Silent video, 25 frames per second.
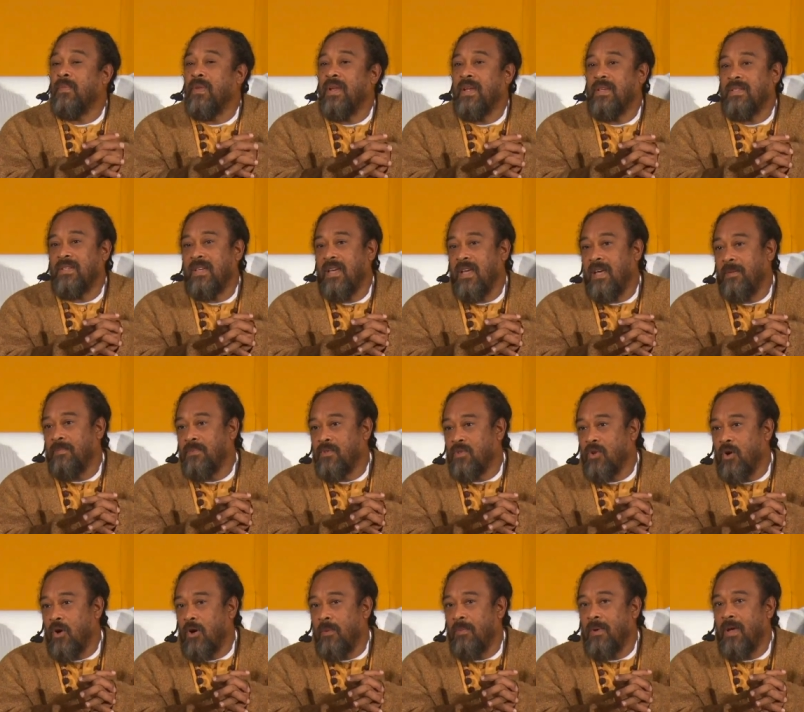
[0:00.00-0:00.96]
when I say
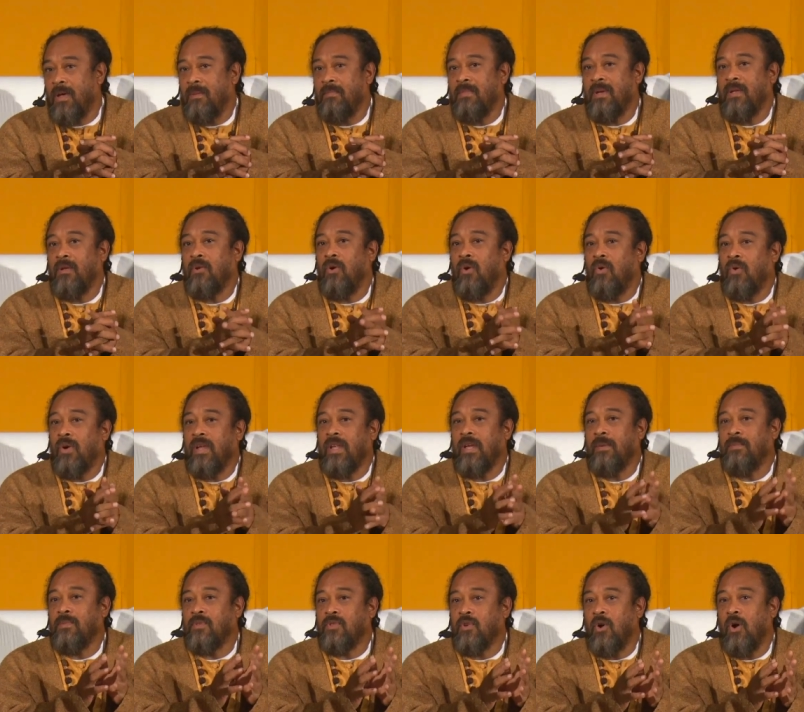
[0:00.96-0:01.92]
absorb, I mean
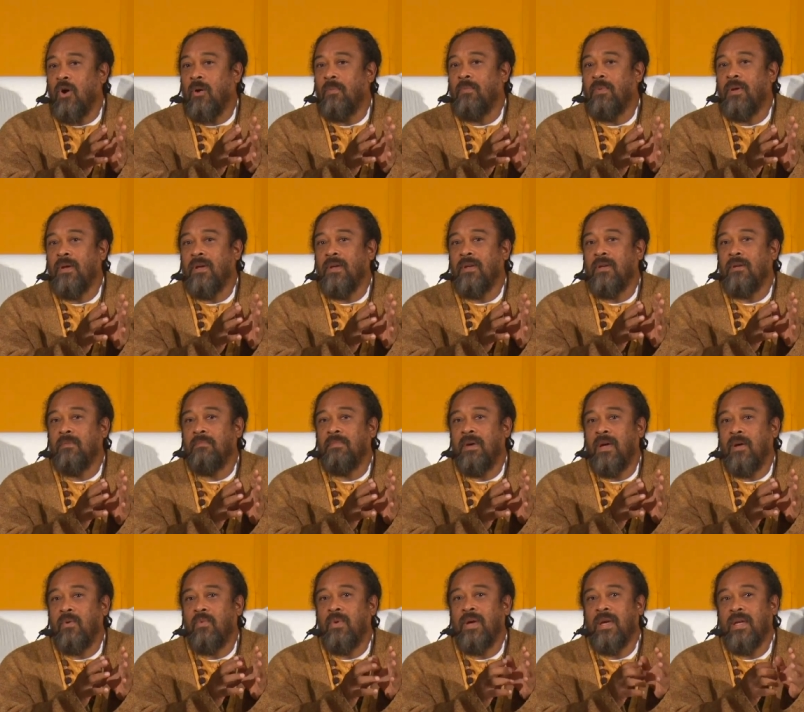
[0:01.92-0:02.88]
only absorb
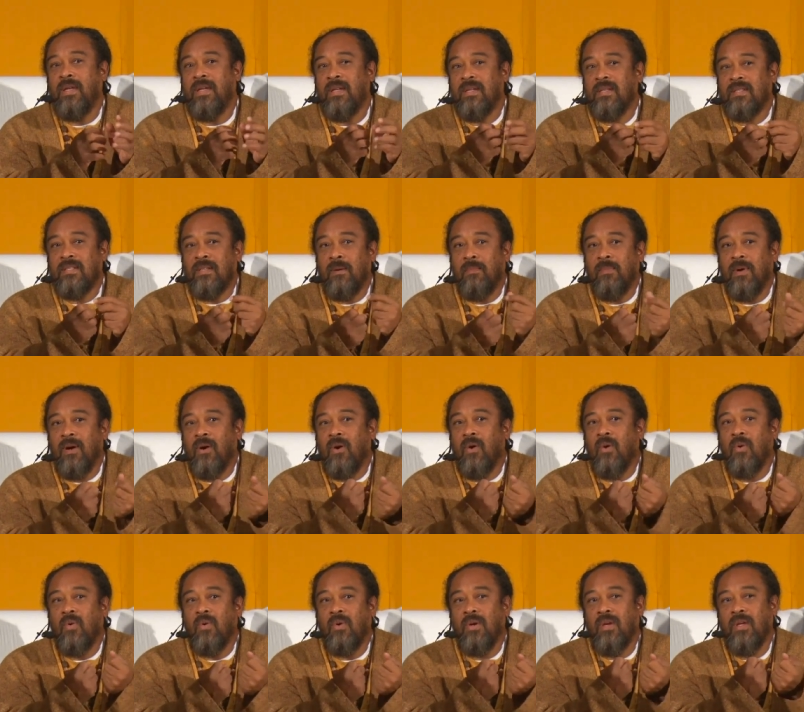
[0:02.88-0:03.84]
by way that
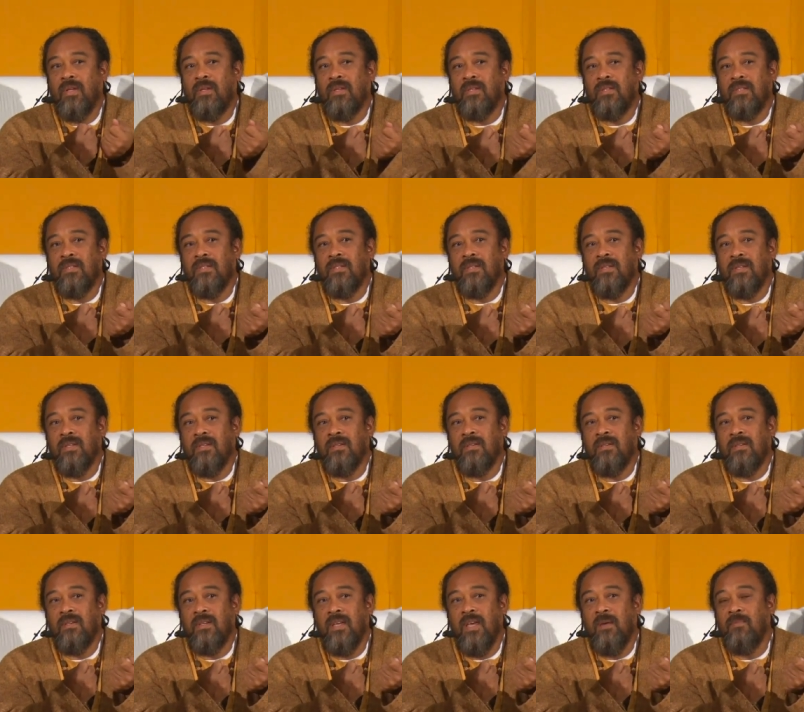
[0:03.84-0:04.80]
somehow it
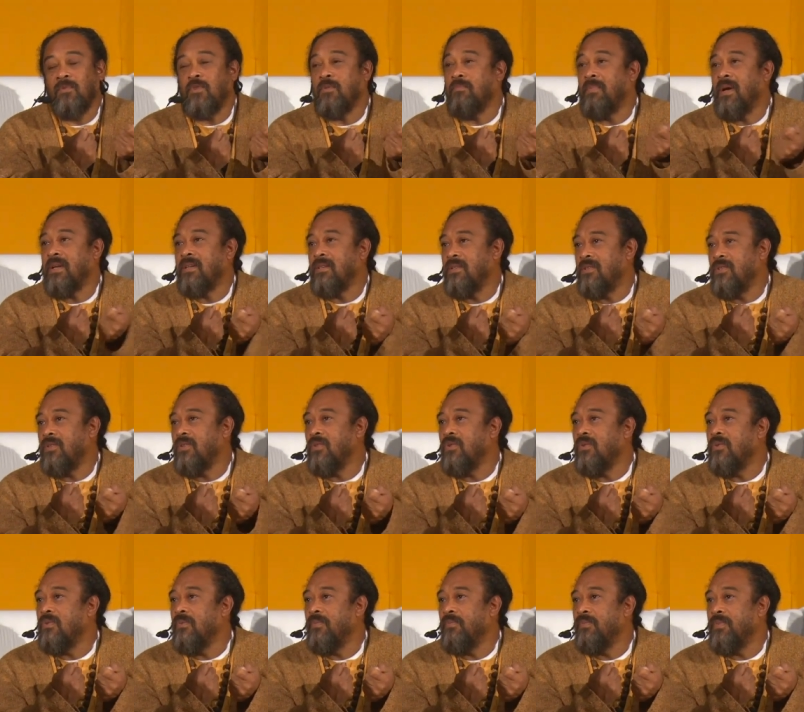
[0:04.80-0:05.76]
came to matter to
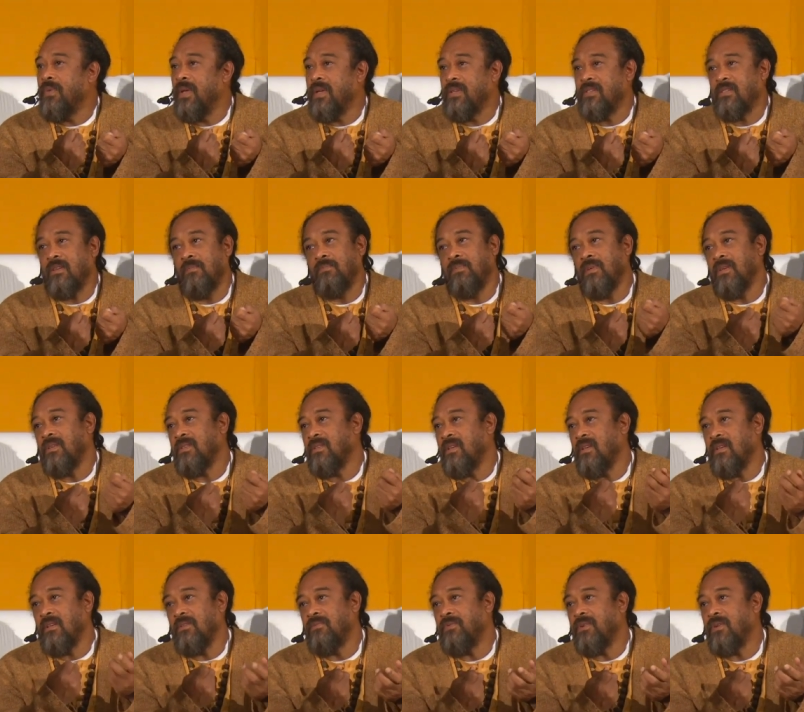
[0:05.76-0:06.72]
you as something
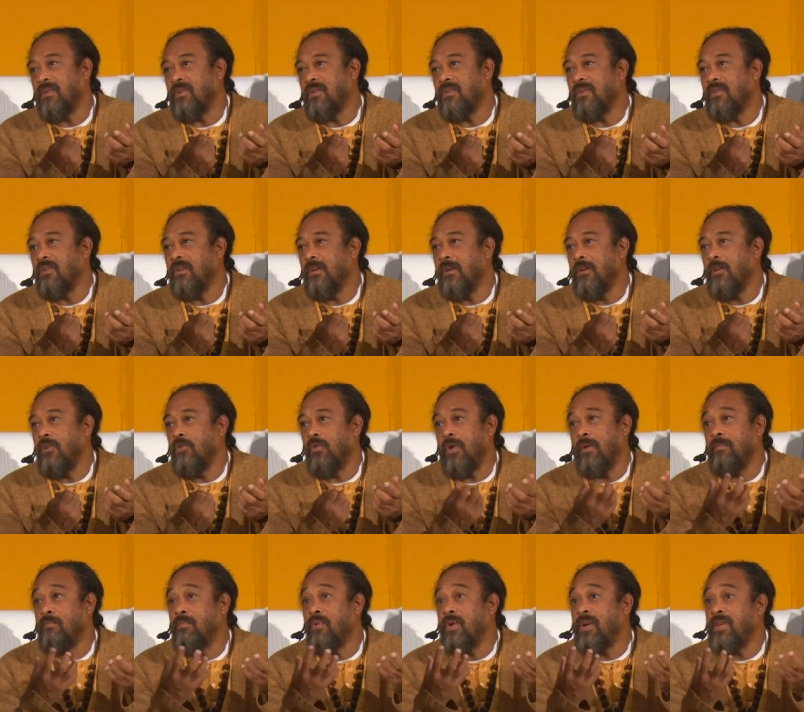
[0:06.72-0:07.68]
significant.
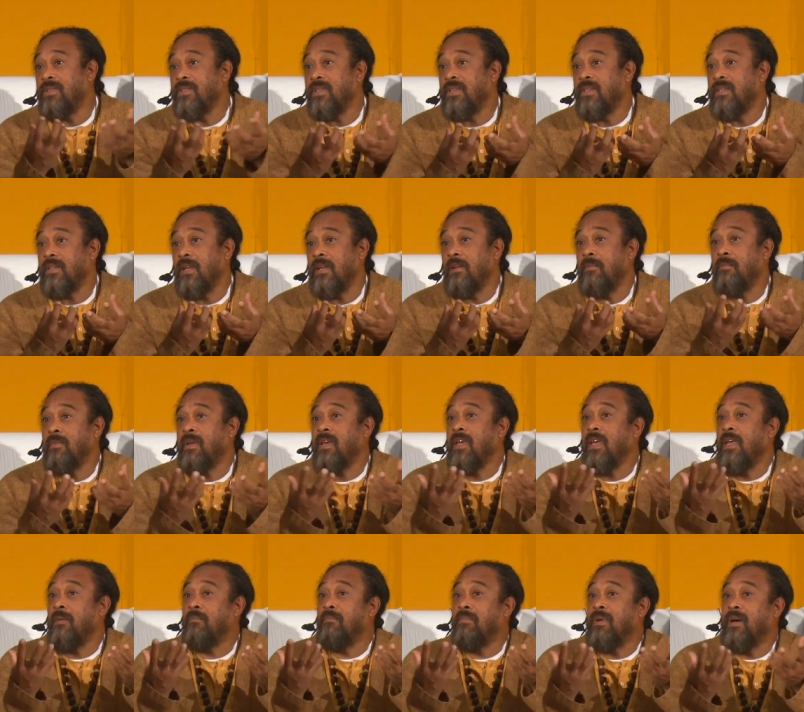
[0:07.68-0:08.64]
You embrace it and it
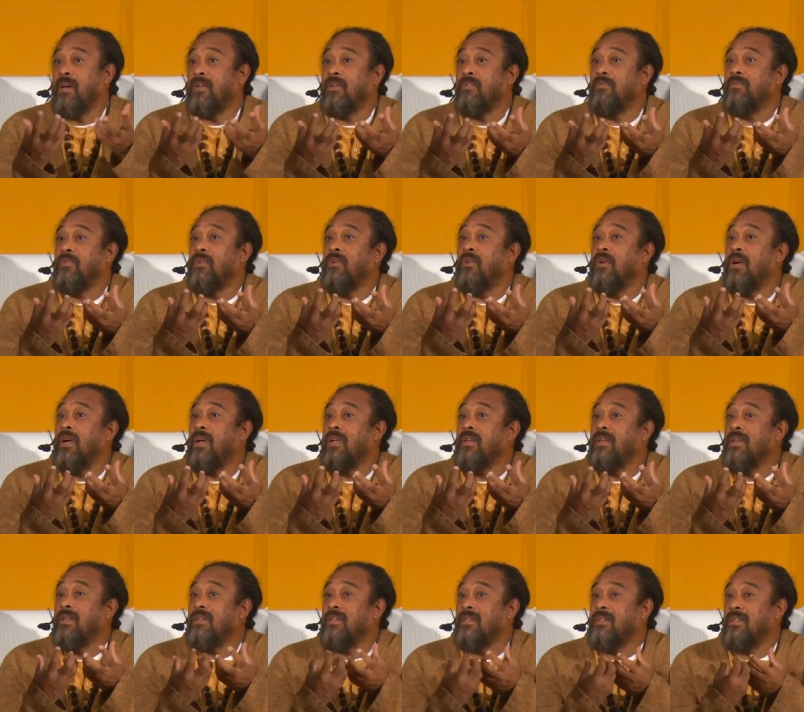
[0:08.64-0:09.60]
became part of your
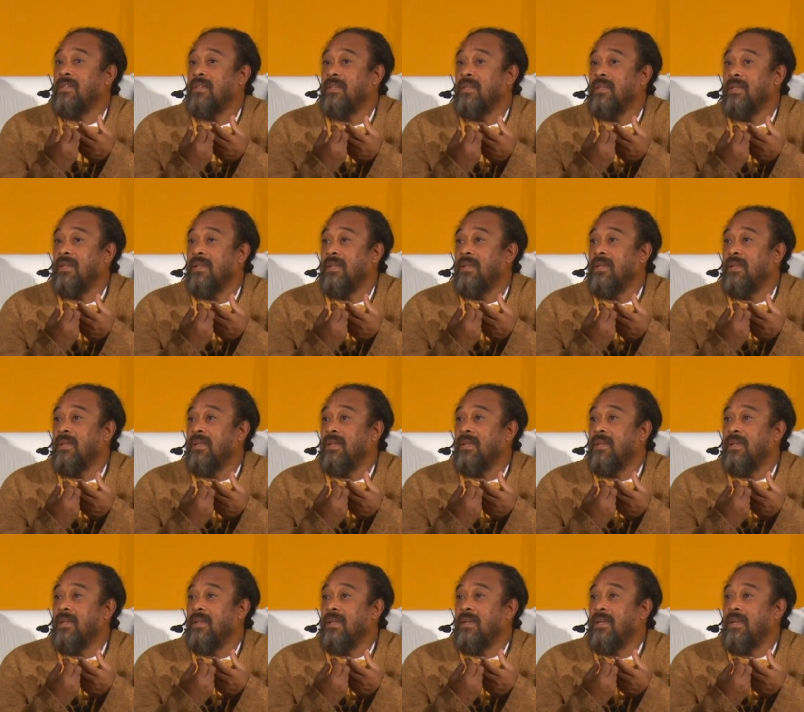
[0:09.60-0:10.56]
identity.
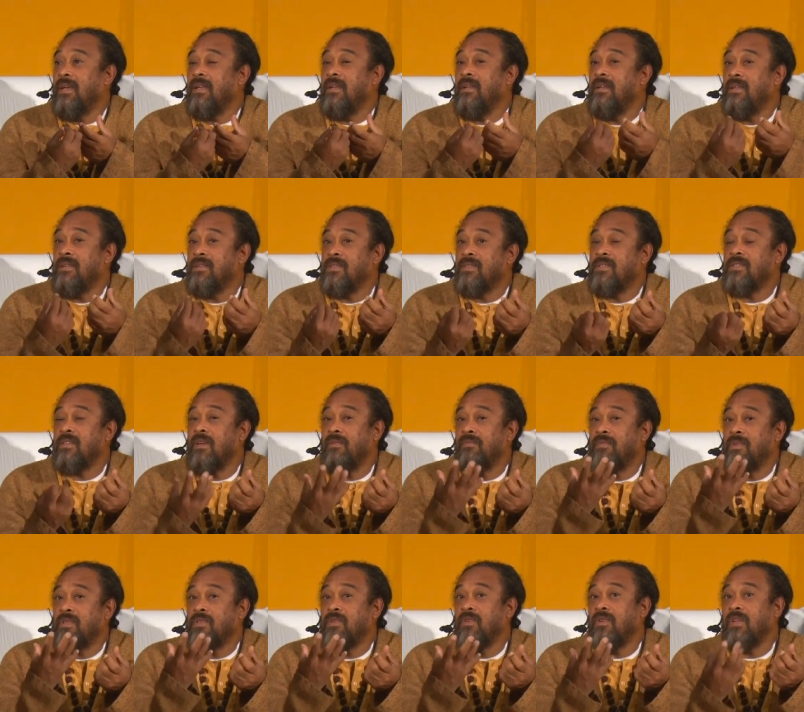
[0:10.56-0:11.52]
And this
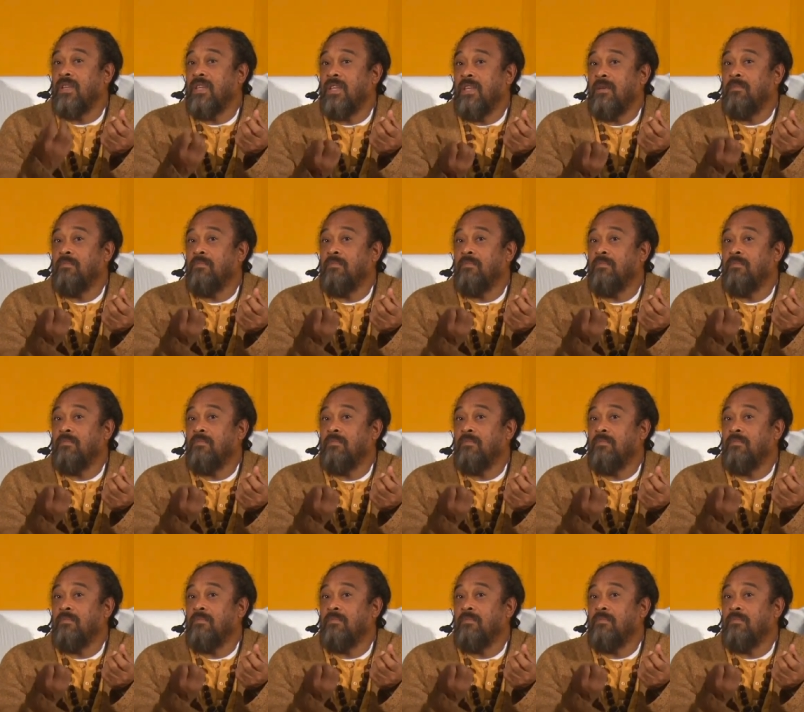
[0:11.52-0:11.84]
stuff is going to